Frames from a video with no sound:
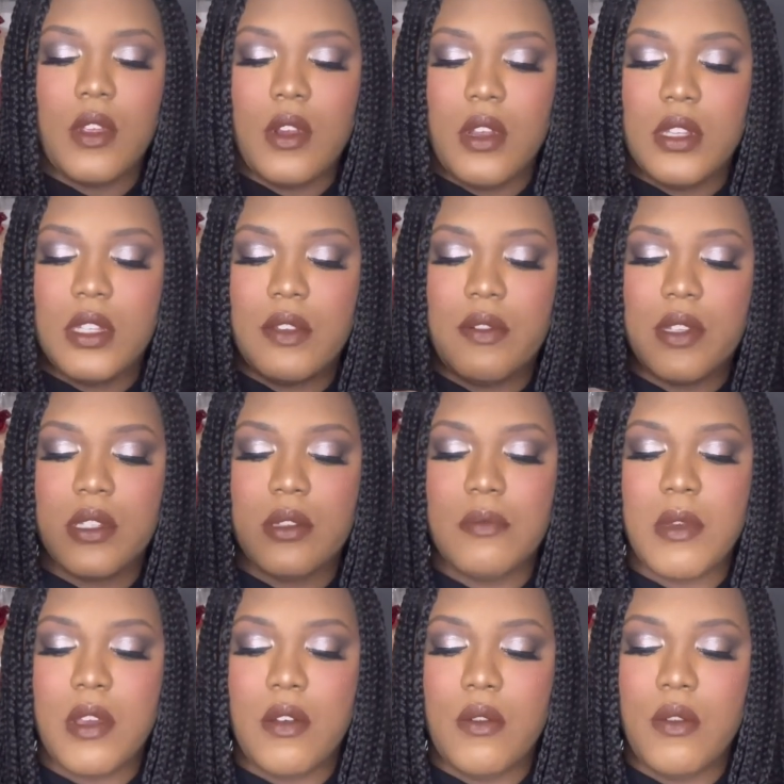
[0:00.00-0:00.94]
Let's have a
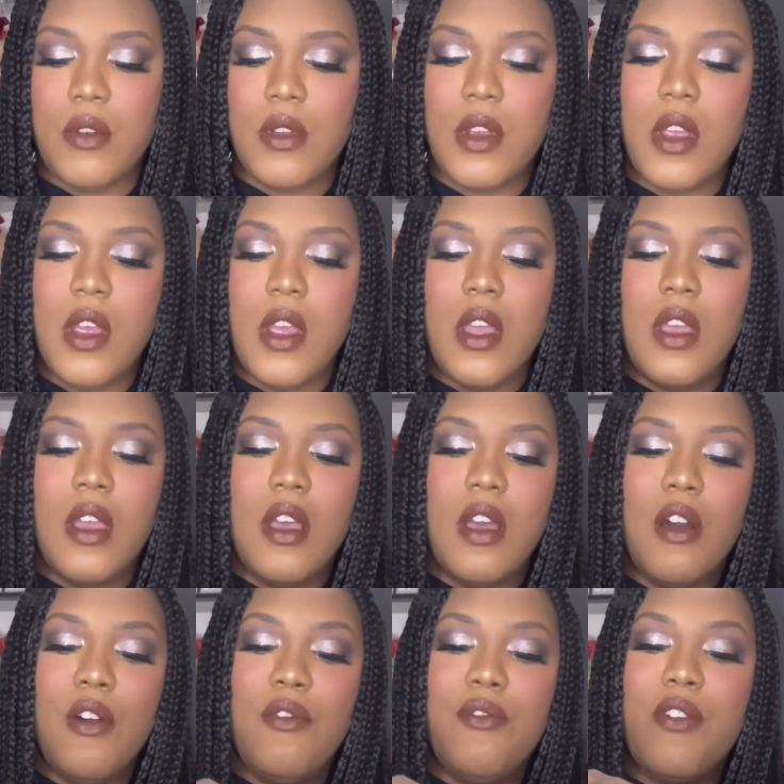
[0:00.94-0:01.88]
smell.
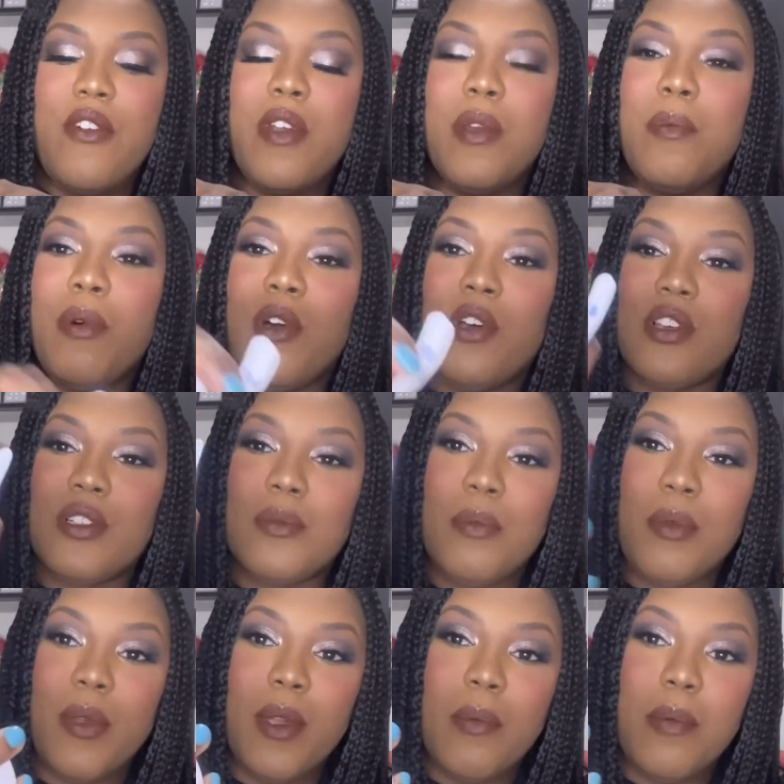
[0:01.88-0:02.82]
Oh, very posh.
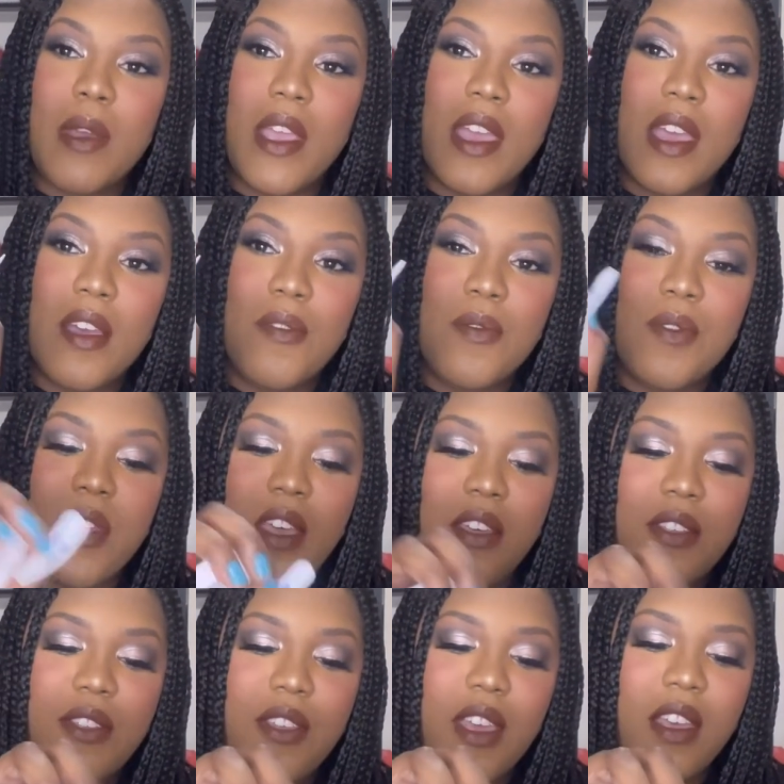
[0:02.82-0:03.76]
Beauty Bay have
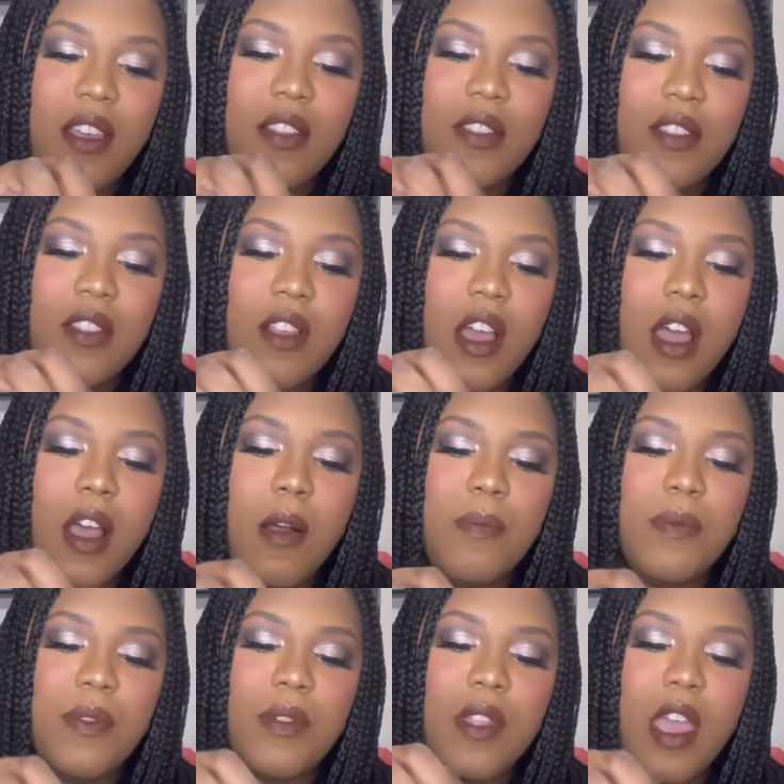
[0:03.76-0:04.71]
their thing.
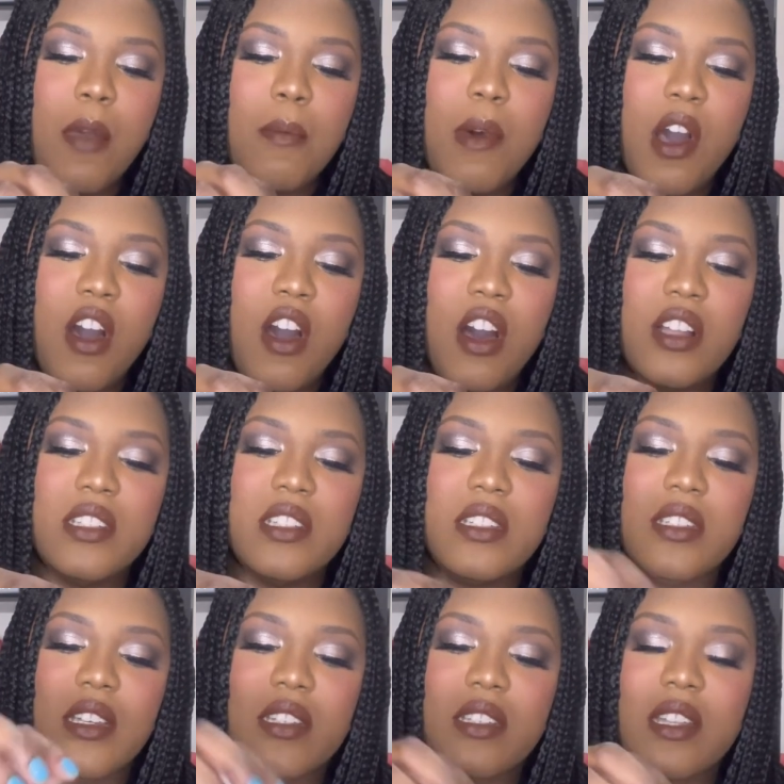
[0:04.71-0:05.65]
Um, Emma
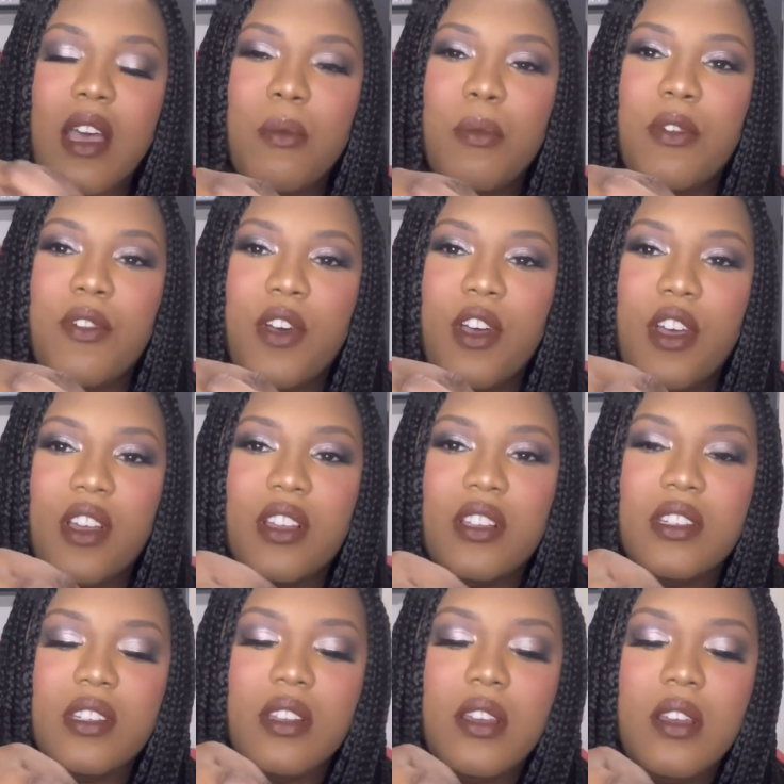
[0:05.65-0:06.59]
Hardie does that with
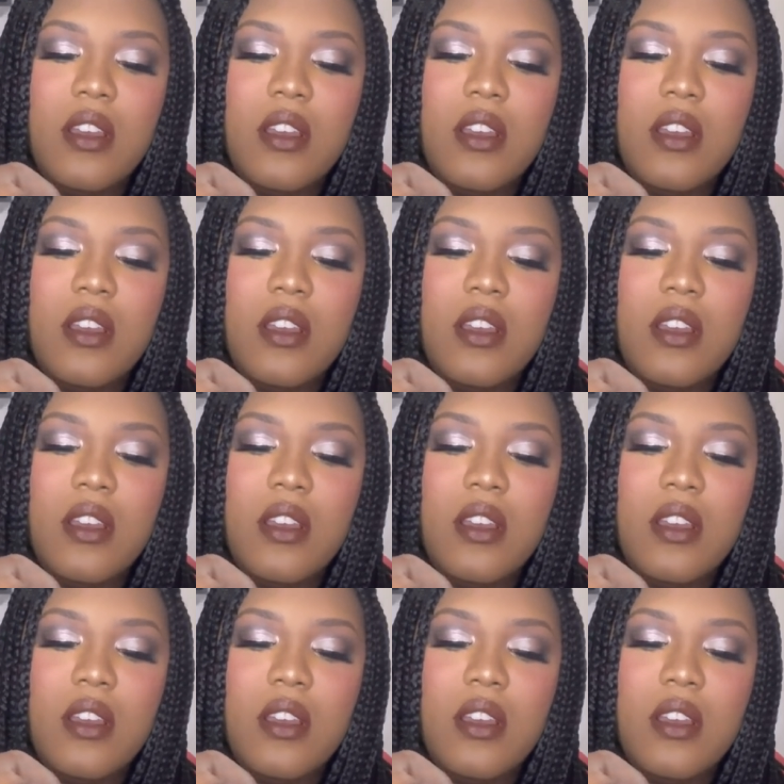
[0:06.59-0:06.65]
hers.